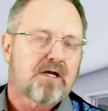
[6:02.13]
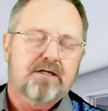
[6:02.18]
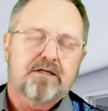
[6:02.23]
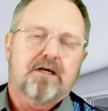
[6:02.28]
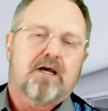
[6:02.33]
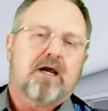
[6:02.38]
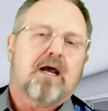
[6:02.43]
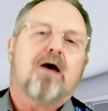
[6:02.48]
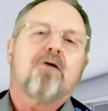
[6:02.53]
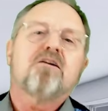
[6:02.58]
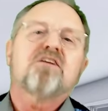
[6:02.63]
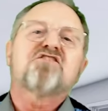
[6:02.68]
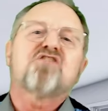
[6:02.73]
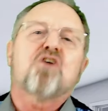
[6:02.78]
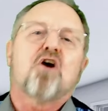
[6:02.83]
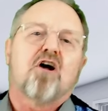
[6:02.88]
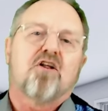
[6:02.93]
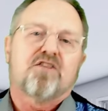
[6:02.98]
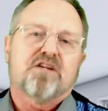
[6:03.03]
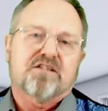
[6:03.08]
Now, how does
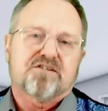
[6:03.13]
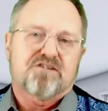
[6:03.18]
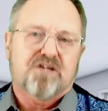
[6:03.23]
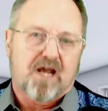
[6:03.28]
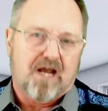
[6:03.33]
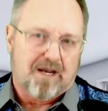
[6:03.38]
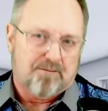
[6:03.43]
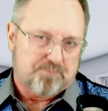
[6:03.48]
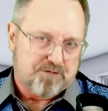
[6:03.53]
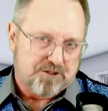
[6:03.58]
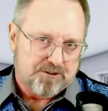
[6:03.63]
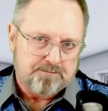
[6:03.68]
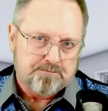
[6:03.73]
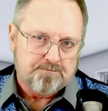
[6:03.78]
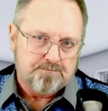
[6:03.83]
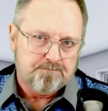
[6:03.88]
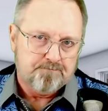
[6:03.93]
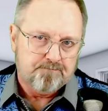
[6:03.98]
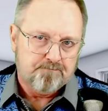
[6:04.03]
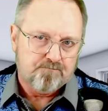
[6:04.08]
all this happen?
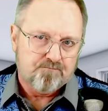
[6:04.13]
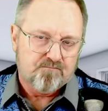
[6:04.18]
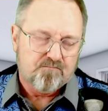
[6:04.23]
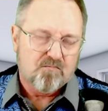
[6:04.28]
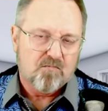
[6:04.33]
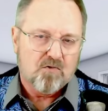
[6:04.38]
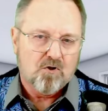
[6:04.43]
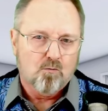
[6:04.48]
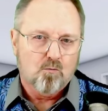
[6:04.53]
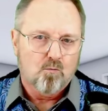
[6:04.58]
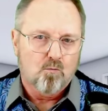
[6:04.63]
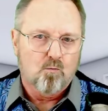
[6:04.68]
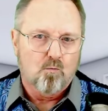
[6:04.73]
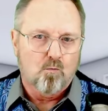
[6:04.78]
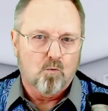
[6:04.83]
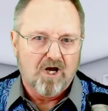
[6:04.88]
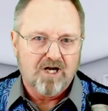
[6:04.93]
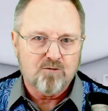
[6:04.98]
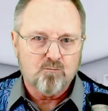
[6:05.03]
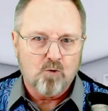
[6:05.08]

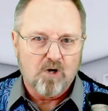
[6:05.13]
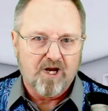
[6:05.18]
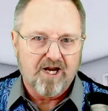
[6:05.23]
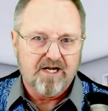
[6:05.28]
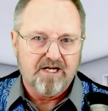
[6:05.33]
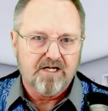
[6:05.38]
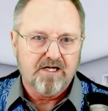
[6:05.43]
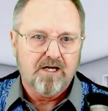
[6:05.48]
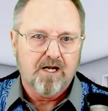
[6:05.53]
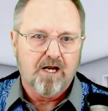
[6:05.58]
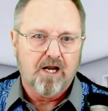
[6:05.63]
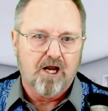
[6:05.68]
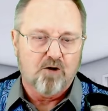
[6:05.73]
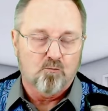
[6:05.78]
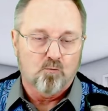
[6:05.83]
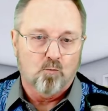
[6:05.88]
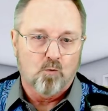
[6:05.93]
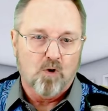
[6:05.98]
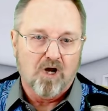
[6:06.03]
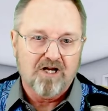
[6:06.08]
One way
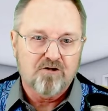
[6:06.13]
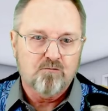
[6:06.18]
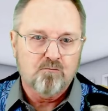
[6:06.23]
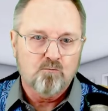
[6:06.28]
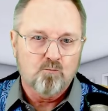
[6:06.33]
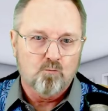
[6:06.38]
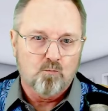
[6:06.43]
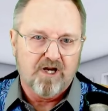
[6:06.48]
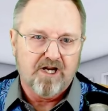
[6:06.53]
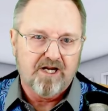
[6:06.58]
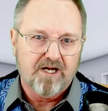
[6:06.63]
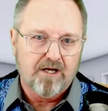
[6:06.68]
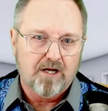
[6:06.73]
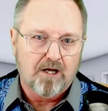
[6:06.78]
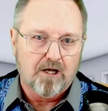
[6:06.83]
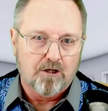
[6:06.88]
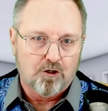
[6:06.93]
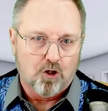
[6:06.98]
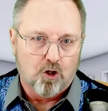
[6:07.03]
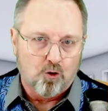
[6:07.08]
and one way
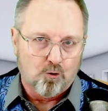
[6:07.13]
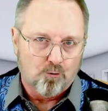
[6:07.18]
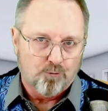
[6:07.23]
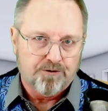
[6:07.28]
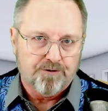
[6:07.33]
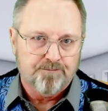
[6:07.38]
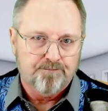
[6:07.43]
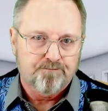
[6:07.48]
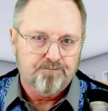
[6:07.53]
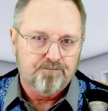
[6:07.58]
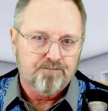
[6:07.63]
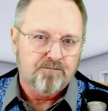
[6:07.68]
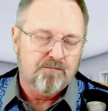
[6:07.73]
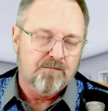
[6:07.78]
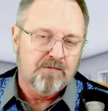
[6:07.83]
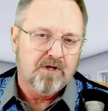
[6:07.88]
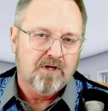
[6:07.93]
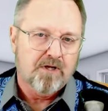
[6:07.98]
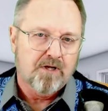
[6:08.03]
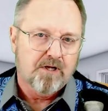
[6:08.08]
alone.
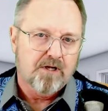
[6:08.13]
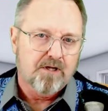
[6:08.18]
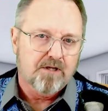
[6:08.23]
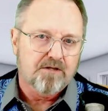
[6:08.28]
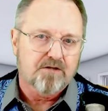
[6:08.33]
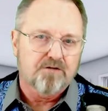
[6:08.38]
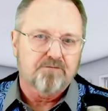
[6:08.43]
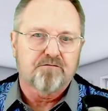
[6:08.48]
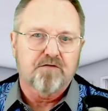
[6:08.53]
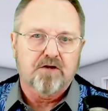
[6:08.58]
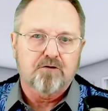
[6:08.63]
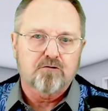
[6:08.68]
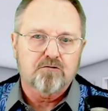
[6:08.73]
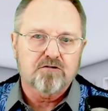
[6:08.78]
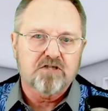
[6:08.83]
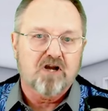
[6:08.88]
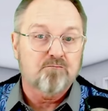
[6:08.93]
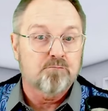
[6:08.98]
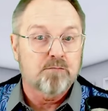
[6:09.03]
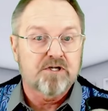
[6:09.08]
The federal
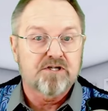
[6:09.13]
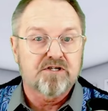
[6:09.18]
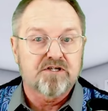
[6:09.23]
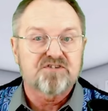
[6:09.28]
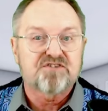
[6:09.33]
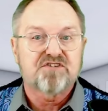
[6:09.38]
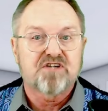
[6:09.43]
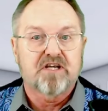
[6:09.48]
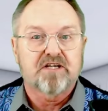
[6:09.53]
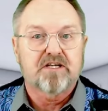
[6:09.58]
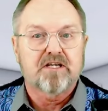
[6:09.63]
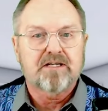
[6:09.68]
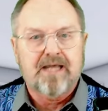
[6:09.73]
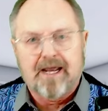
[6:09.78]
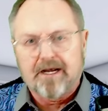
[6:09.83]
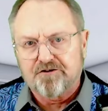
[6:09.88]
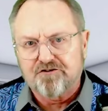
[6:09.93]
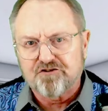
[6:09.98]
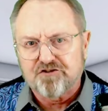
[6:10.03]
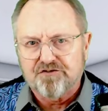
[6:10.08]
government is taking
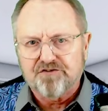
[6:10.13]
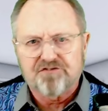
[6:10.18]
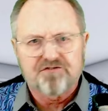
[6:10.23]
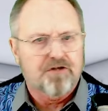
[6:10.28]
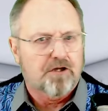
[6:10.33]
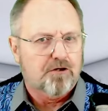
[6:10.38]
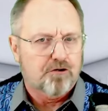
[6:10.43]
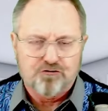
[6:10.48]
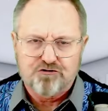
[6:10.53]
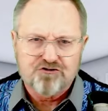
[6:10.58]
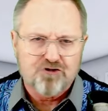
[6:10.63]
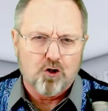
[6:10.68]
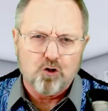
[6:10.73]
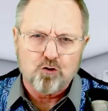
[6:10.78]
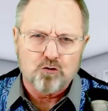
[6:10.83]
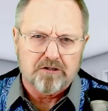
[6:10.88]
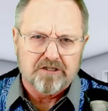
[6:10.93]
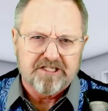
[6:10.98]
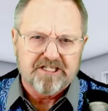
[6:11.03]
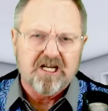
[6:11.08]
actions that are
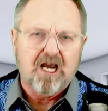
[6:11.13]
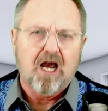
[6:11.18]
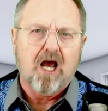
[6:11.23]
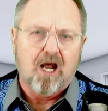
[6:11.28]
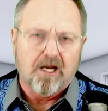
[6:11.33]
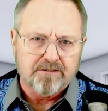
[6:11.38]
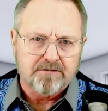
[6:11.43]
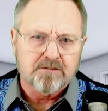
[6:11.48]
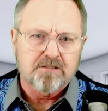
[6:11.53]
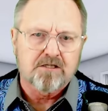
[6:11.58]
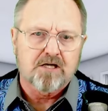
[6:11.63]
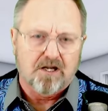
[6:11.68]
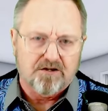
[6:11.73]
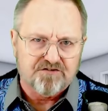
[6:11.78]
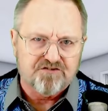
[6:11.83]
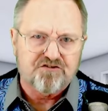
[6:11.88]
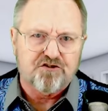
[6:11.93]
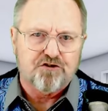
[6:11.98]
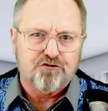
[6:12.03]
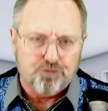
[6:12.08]
totally
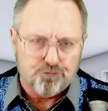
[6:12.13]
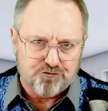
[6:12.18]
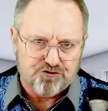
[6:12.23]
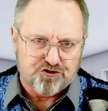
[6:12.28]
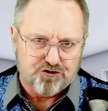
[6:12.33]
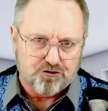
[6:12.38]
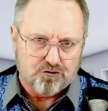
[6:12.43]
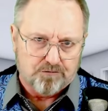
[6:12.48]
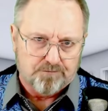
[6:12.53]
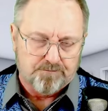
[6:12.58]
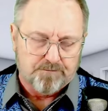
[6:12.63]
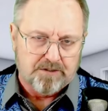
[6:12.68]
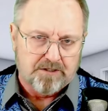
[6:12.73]
unconstitutional.